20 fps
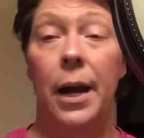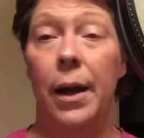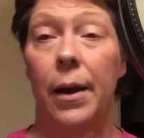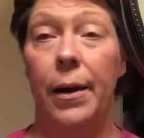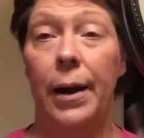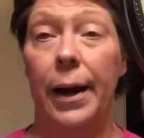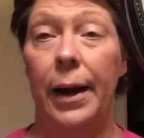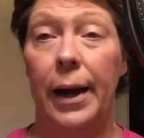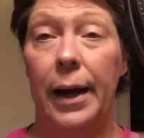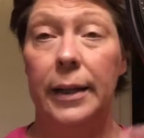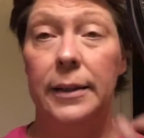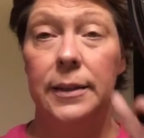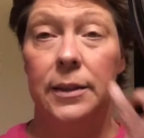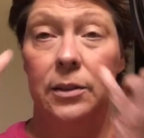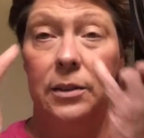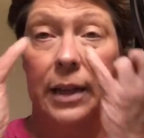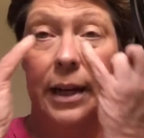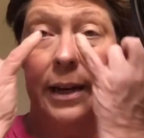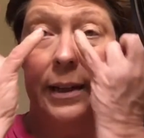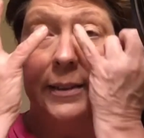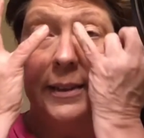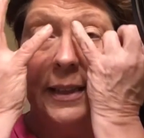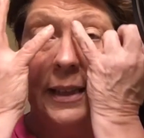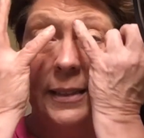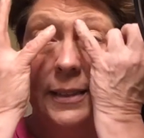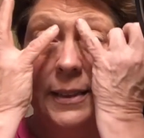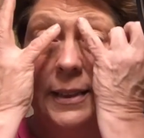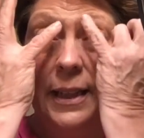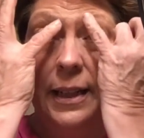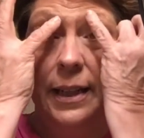Okay, as I
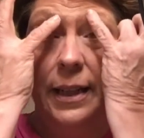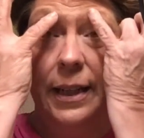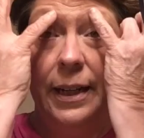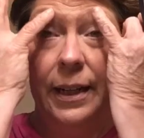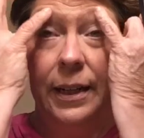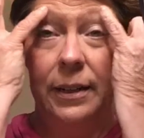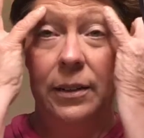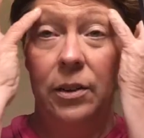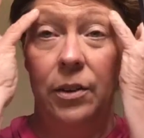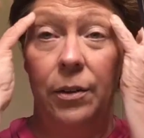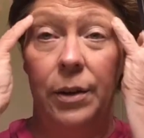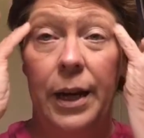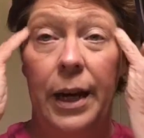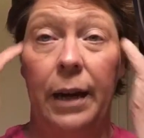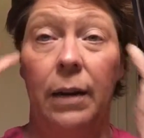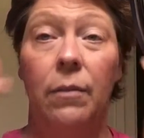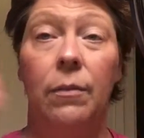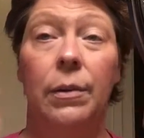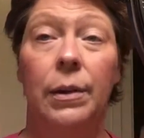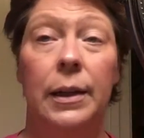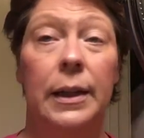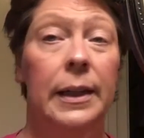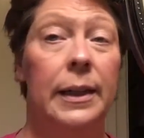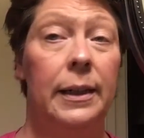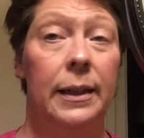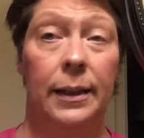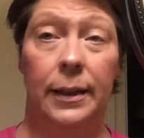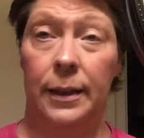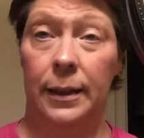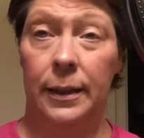said, you can't
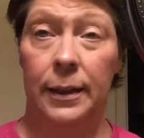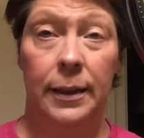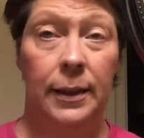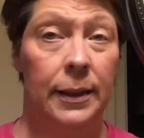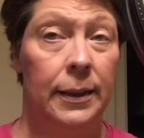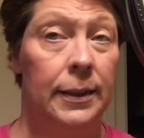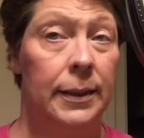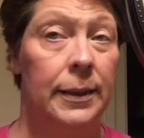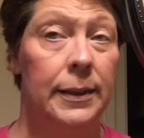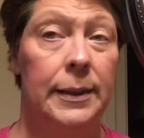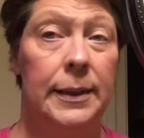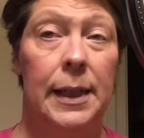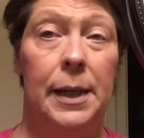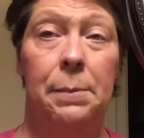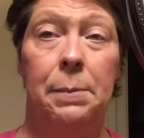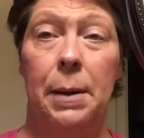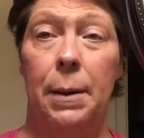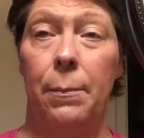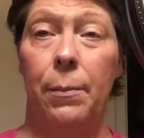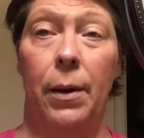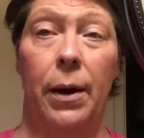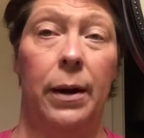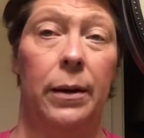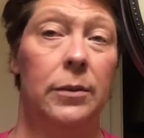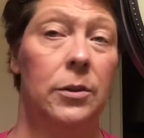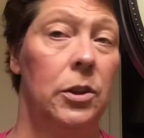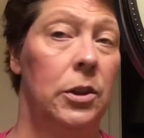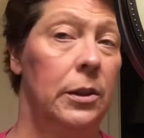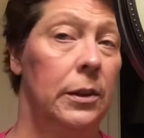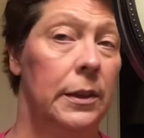really see my
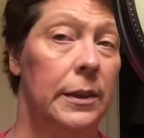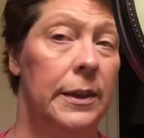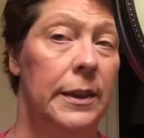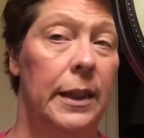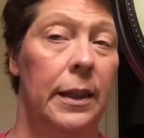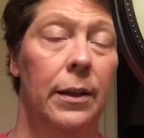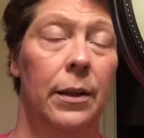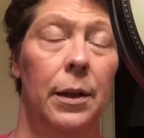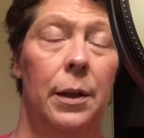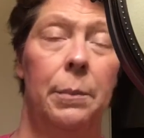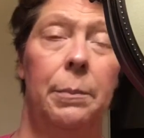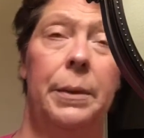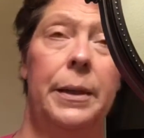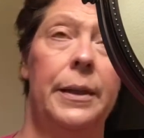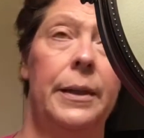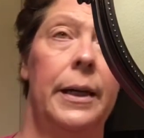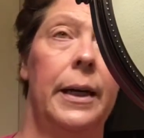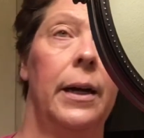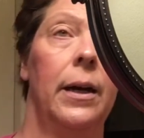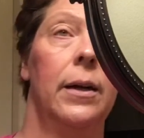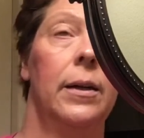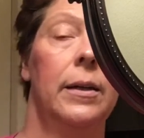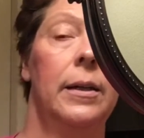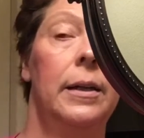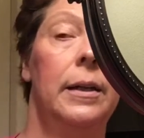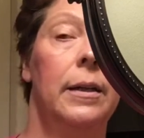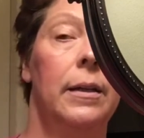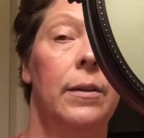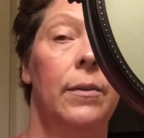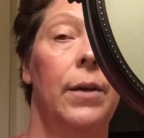brows. You can see a little bit there.
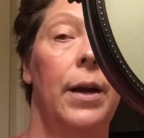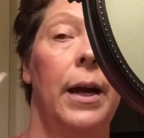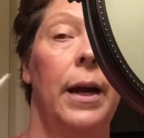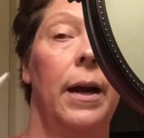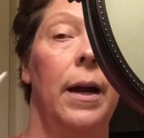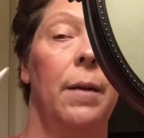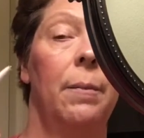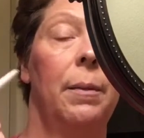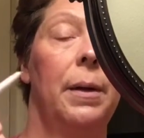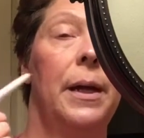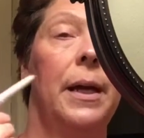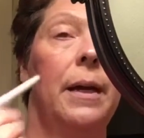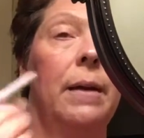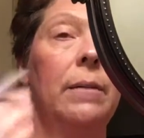Okay, I'm gonna